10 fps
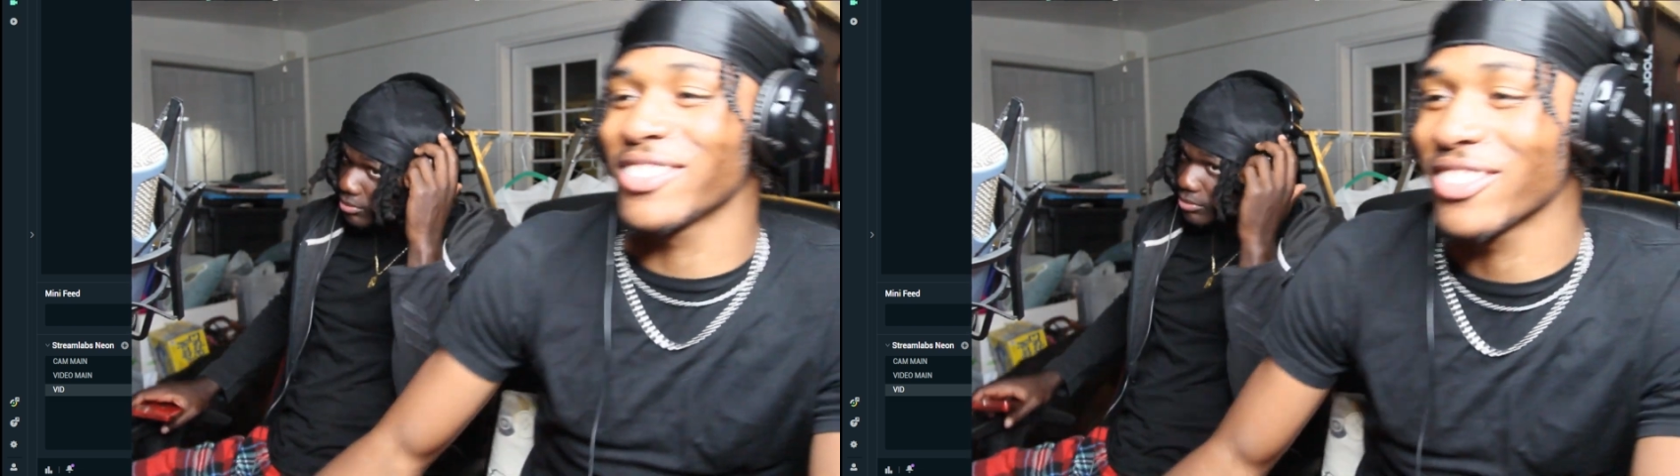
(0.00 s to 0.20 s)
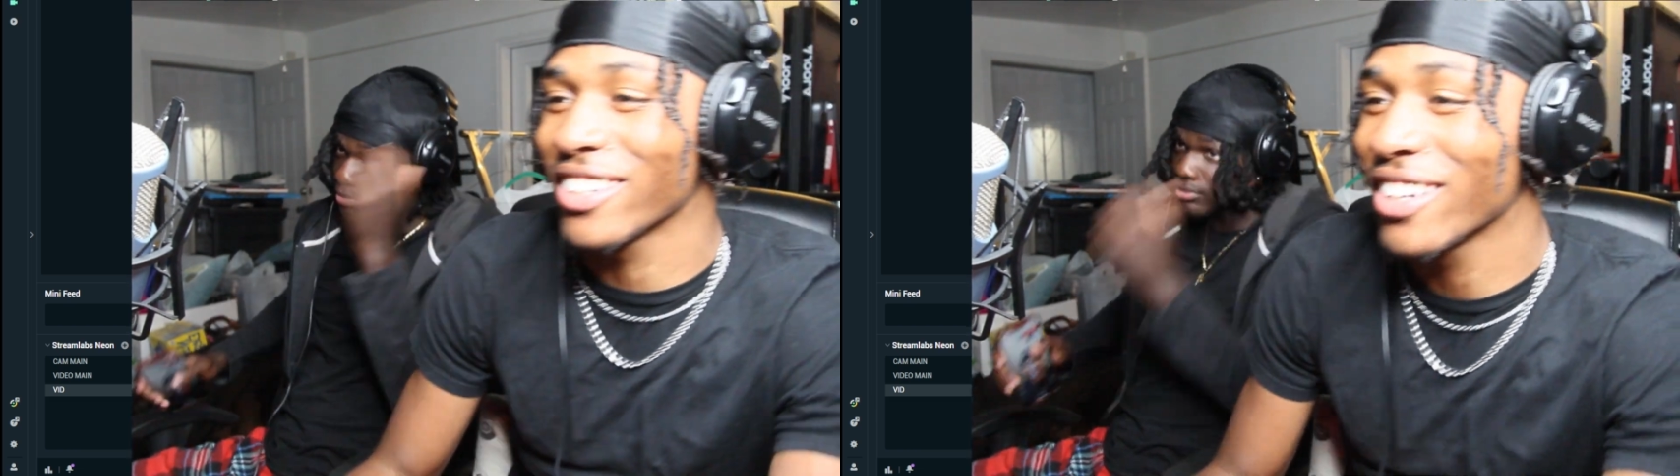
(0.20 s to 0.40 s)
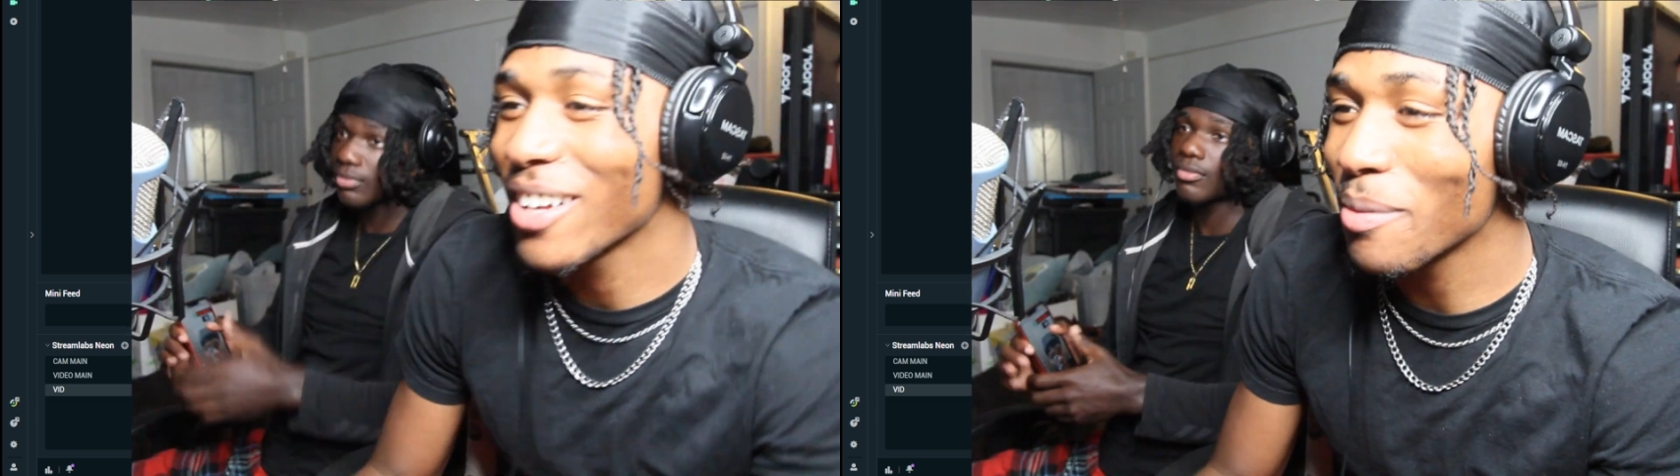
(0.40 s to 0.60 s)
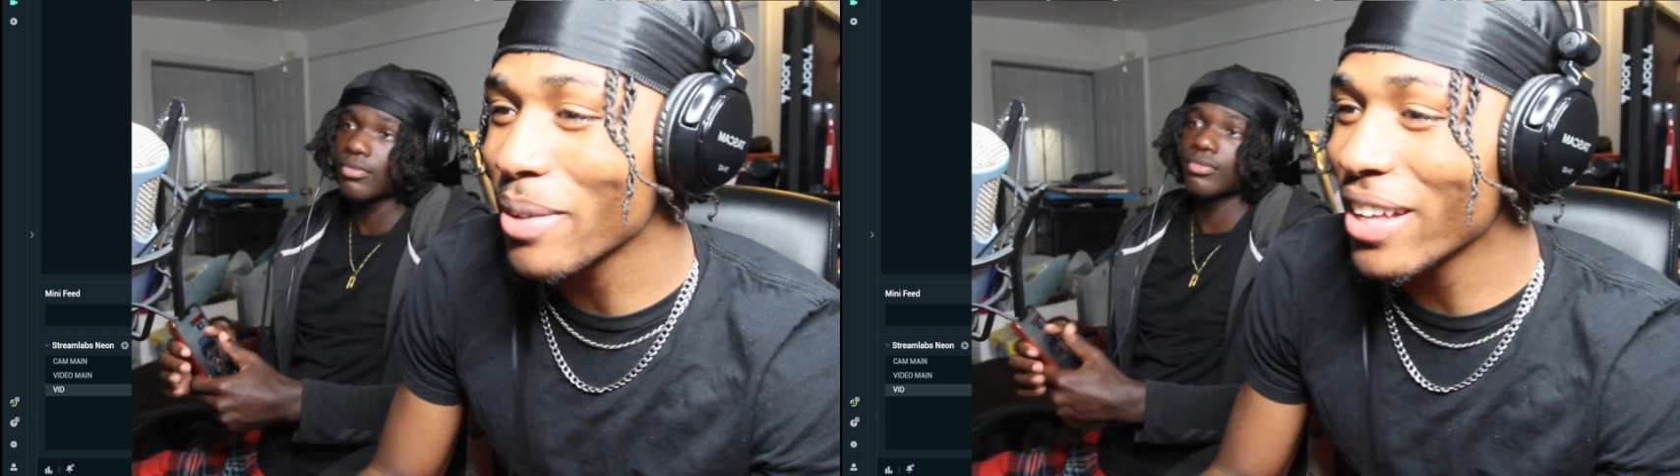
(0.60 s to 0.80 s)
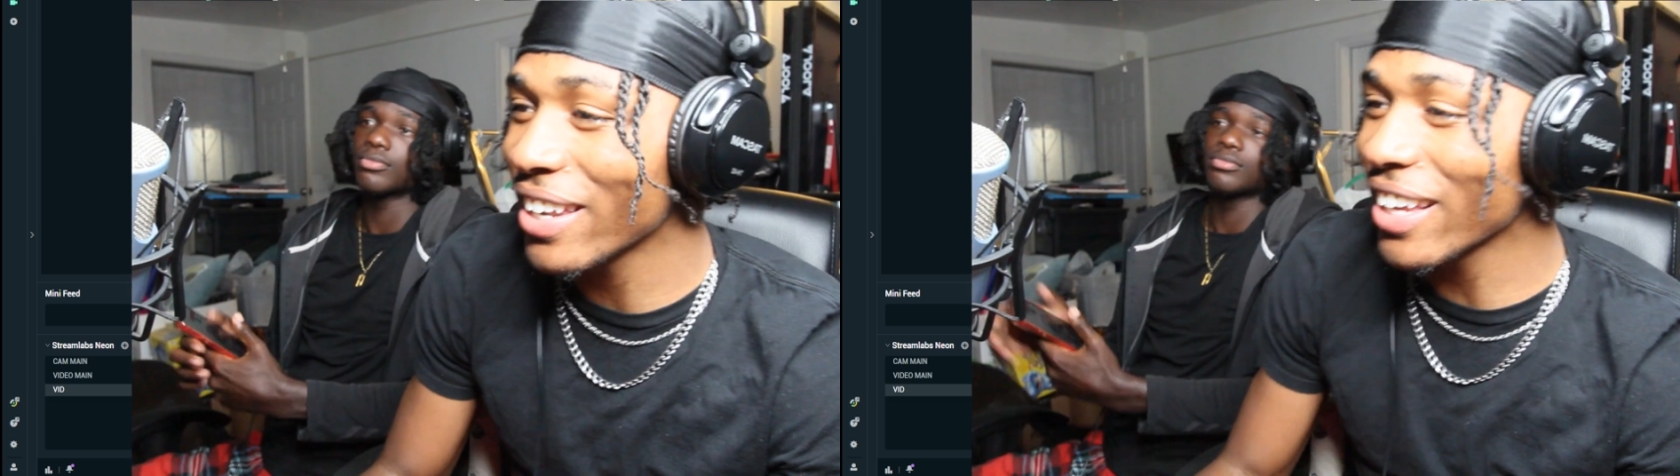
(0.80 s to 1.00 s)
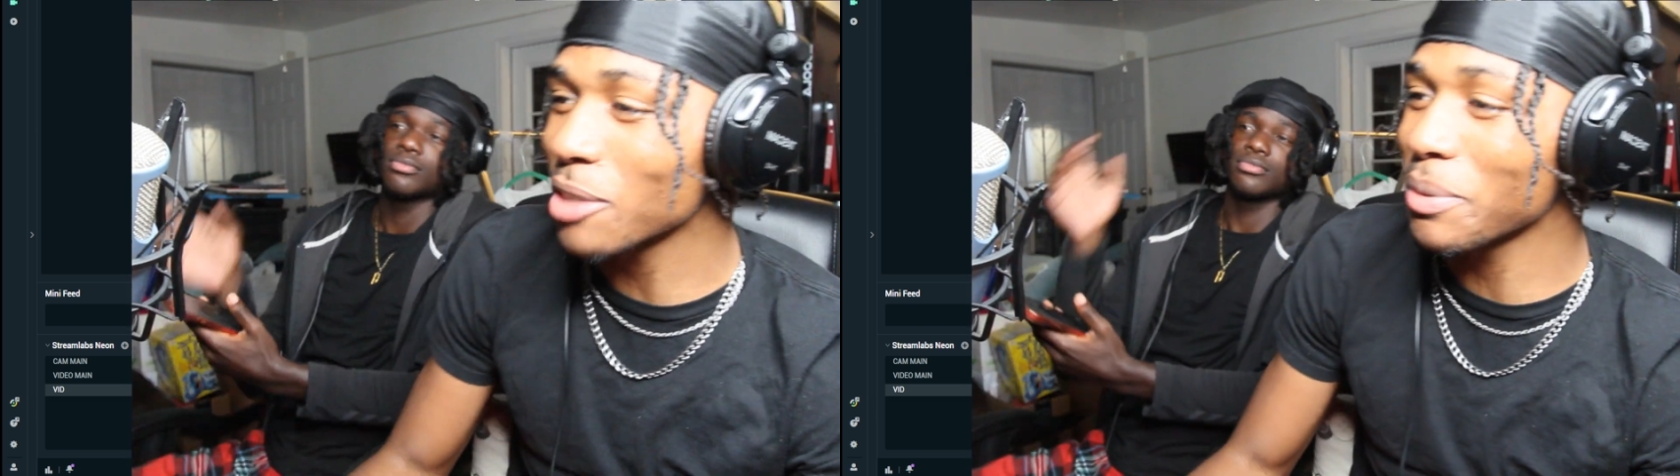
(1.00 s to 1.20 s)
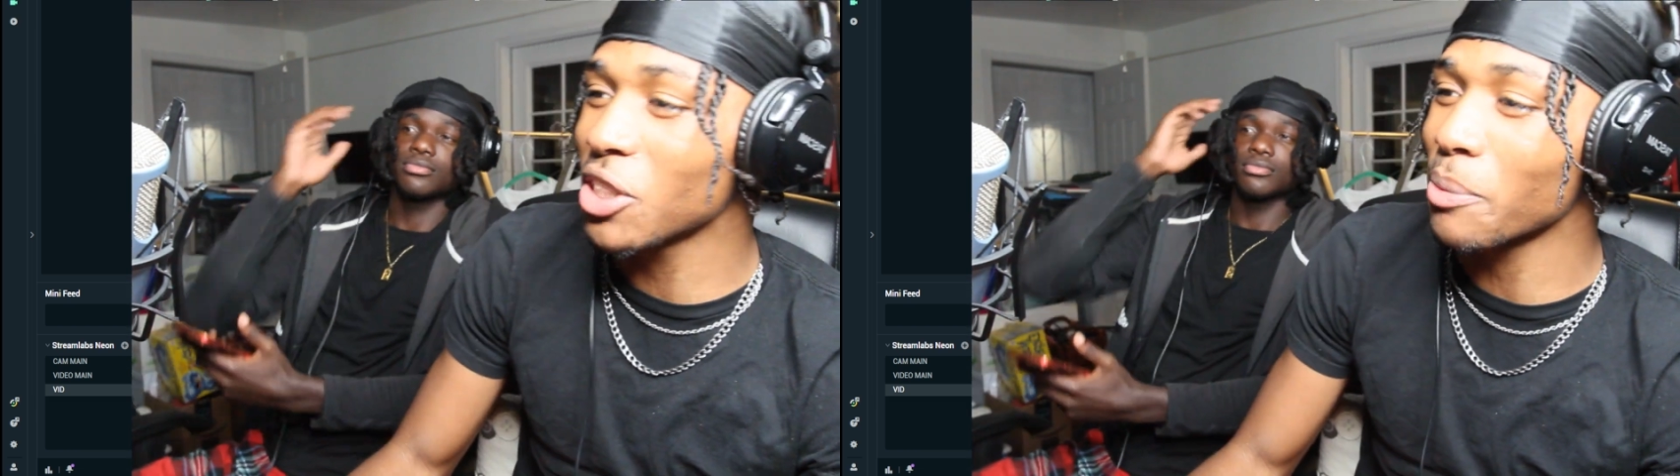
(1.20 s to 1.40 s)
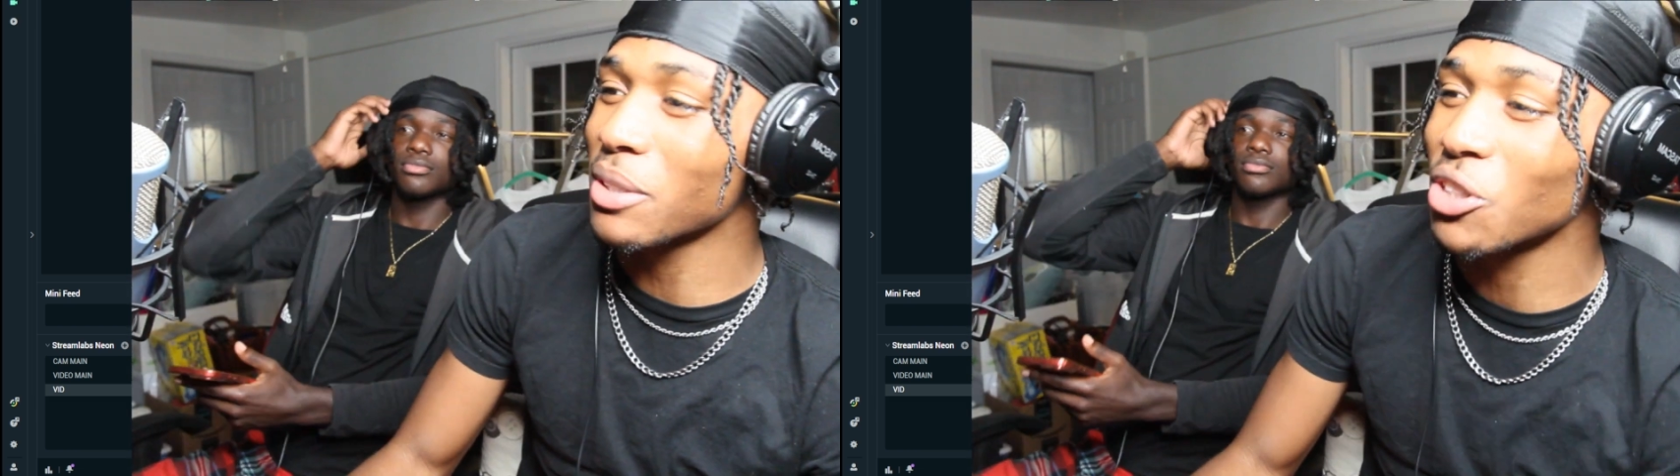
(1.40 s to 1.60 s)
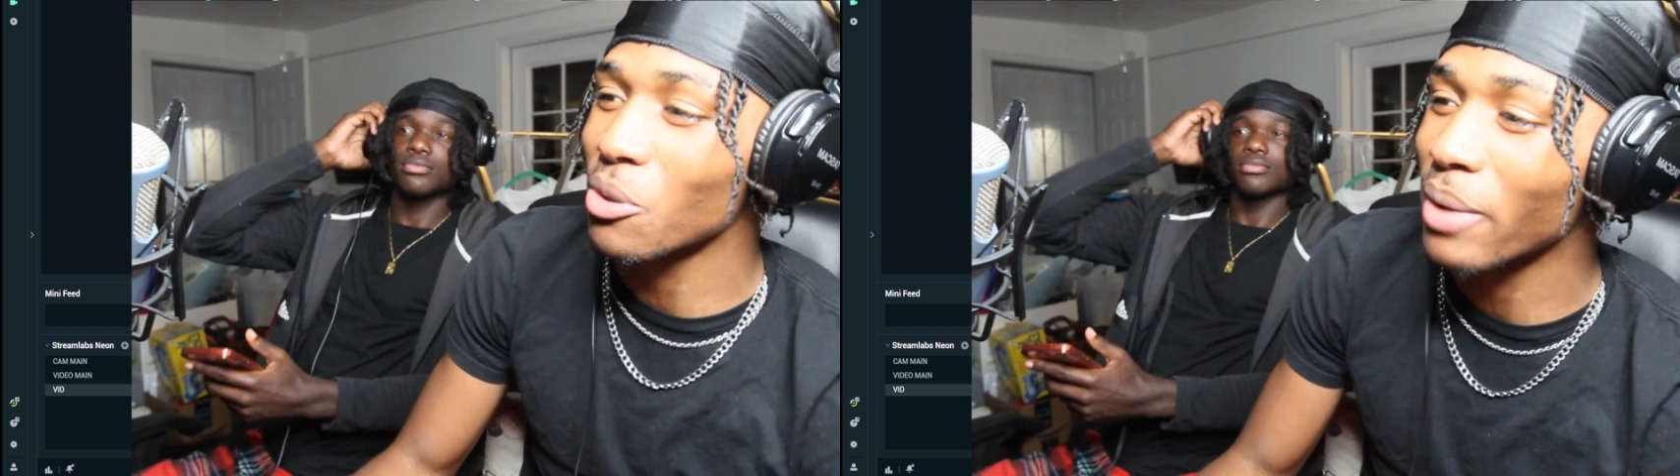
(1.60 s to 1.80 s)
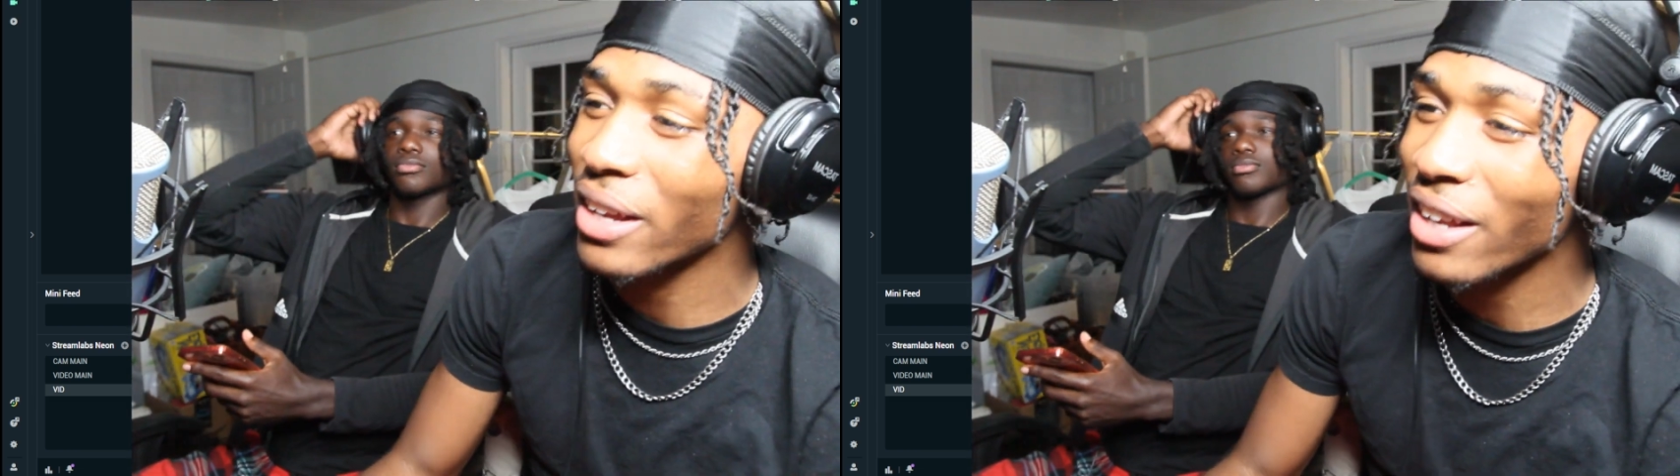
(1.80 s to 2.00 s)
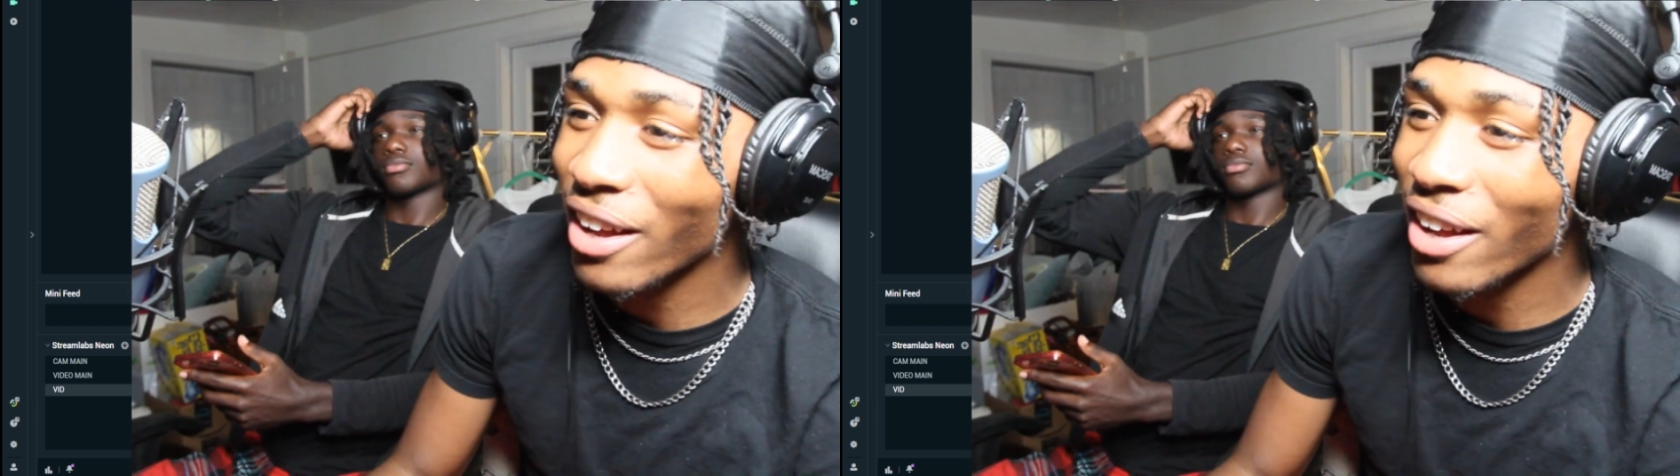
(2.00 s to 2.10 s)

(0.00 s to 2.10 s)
But yeah, niggas be tripping too, man.